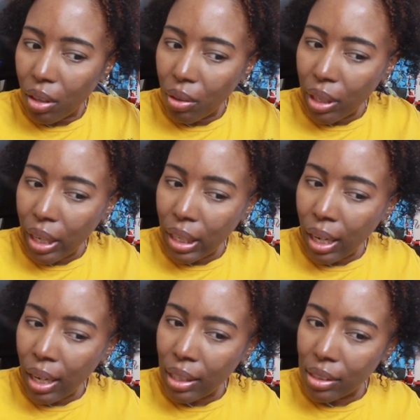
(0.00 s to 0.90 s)
Okay
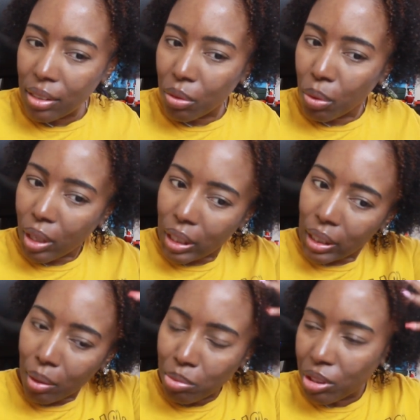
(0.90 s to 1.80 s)
guys,
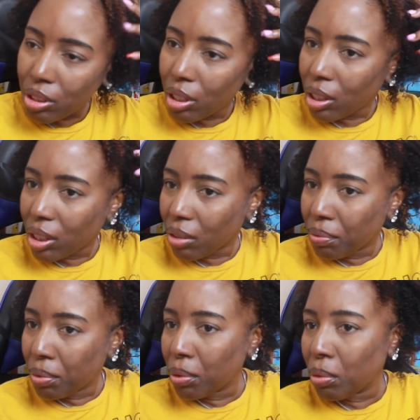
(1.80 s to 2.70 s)
quickly I'm just going to
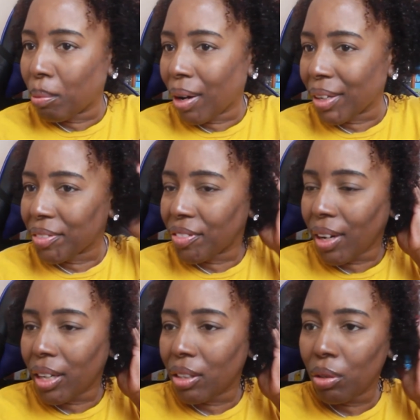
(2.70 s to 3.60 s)
give you my
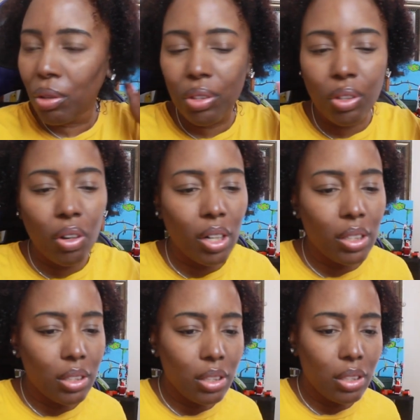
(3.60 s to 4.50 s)
final
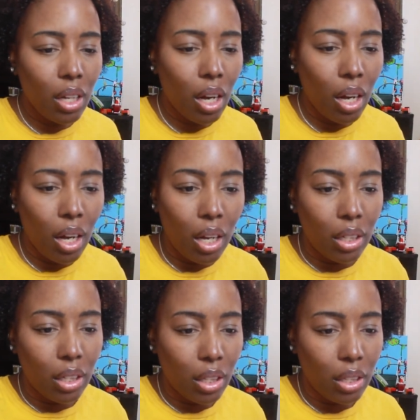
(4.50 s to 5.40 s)
thoughts
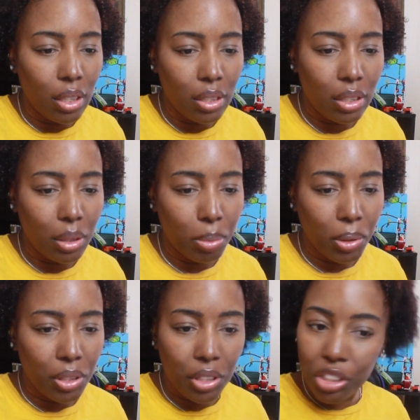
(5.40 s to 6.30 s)
on this deep
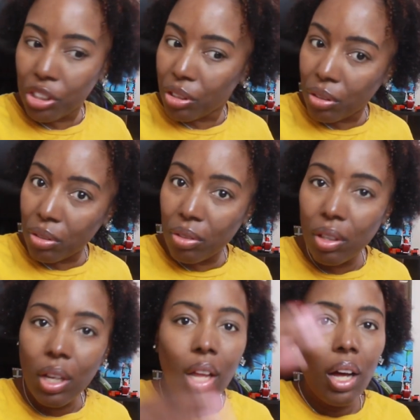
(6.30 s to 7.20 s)
conditioner.
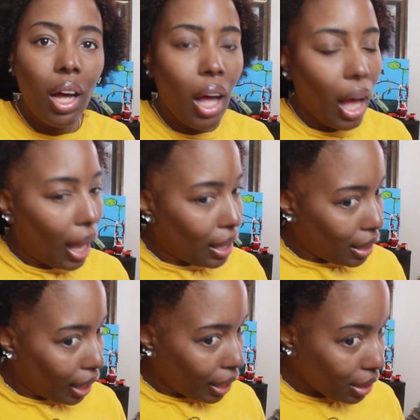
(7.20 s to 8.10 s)
I
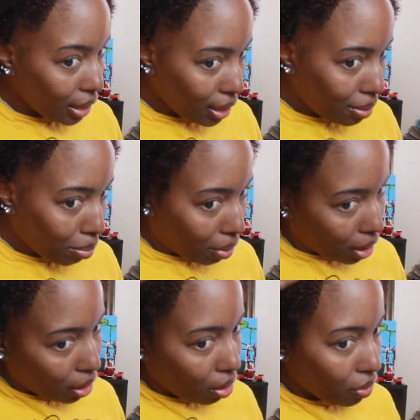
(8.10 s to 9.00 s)
like it. My
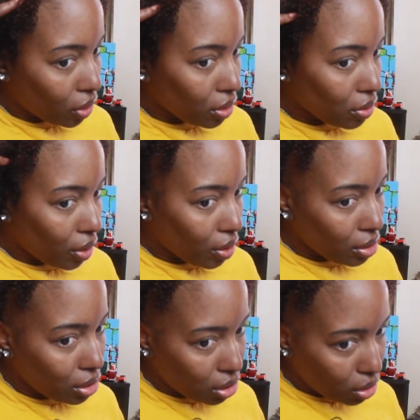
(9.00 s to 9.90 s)
hair feels very
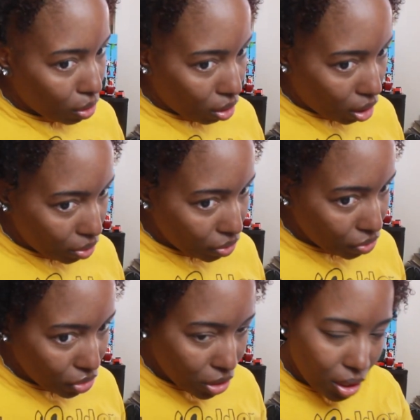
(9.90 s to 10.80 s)

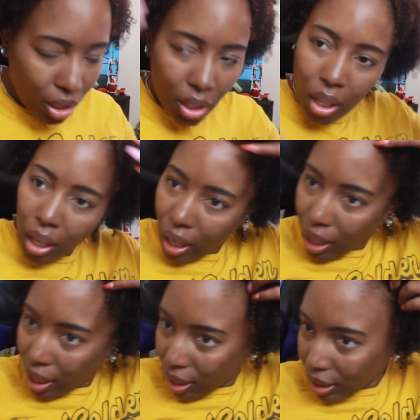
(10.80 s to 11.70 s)
soft
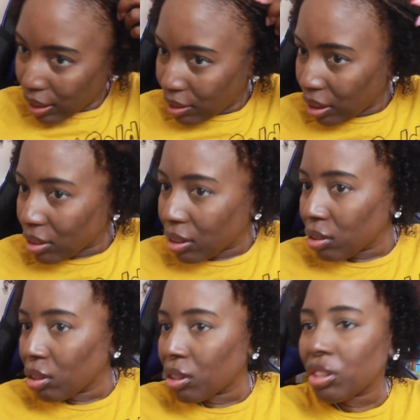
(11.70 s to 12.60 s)
and it doesn't
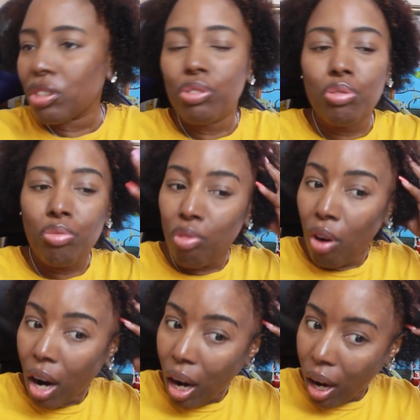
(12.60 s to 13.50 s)
look
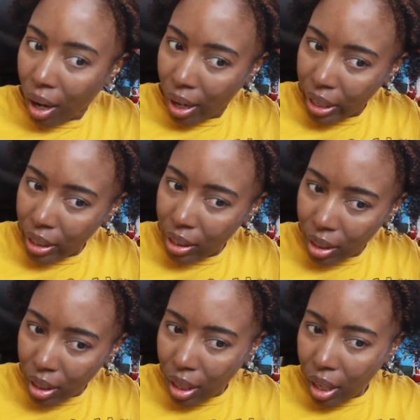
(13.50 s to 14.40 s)
dry,
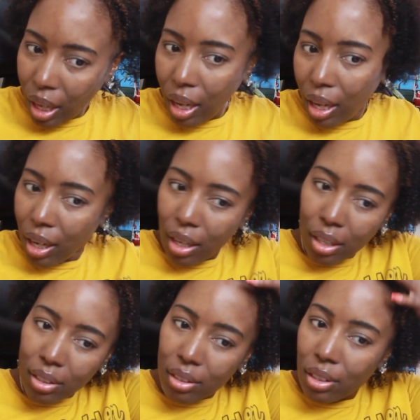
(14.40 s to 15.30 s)

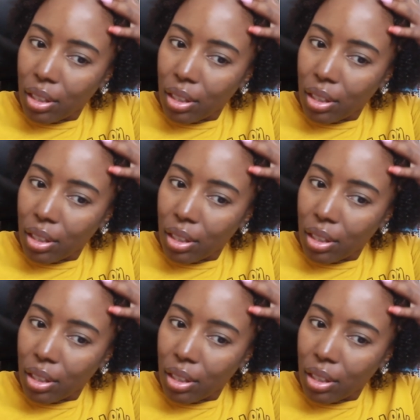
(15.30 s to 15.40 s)
and